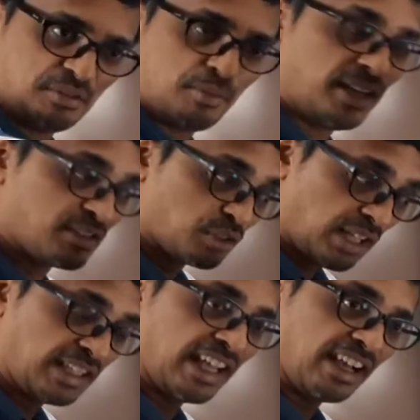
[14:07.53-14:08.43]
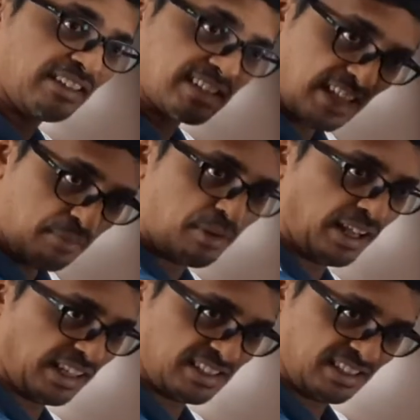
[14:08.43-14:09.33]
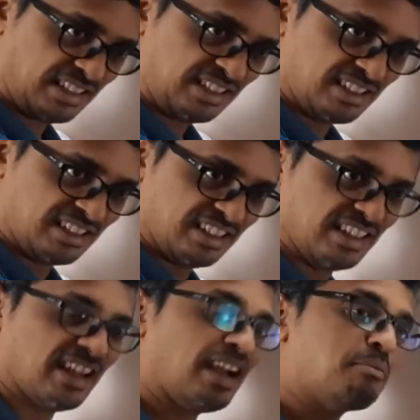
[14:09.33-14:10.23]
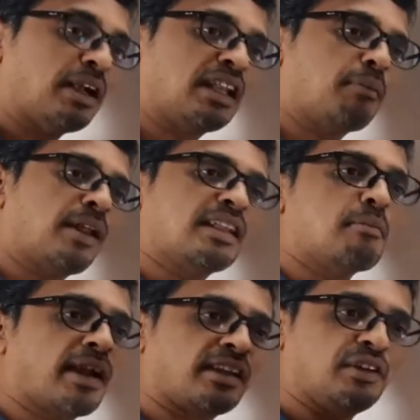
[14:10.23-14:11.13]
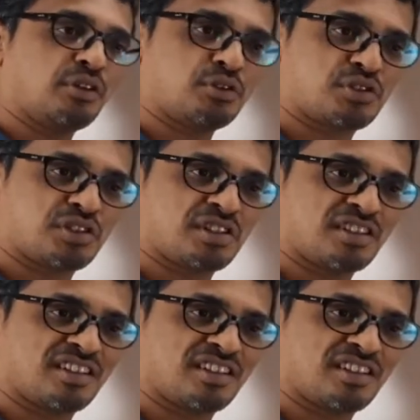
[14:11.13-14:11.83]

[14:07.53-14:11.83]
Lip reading: means so that they have the same direction, and multiply the magnitudes.